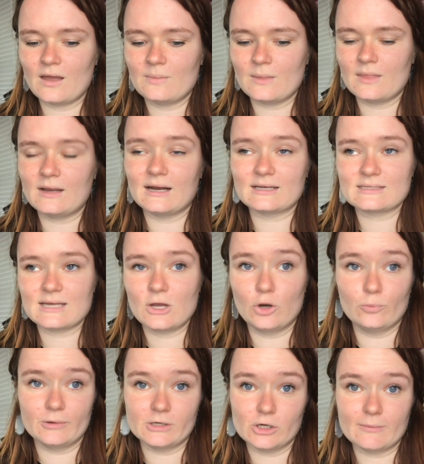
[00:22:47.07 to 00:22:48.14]
and the next day
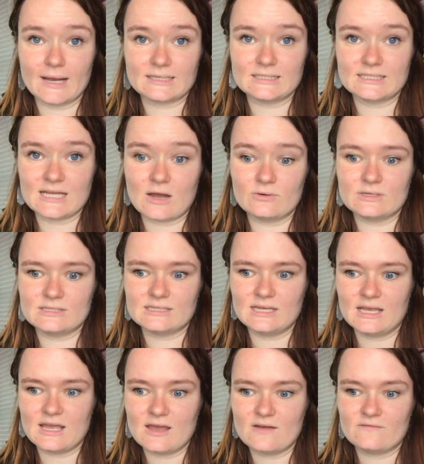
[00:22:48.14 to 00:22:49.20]
he'll bring her back to town to
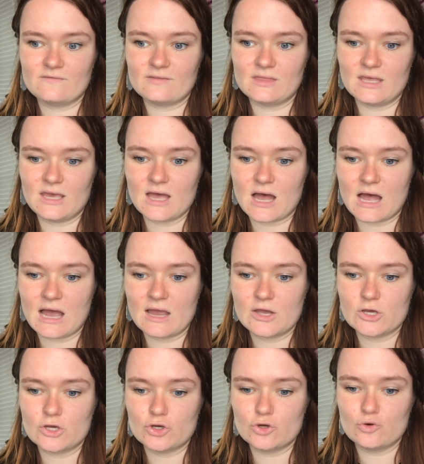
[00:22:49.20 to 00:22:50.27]
see if the
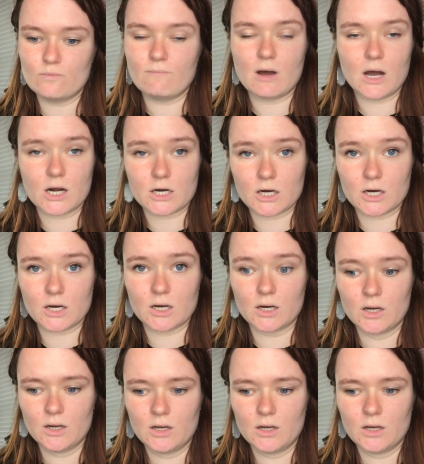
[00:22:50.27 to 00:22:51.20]
guy who bought her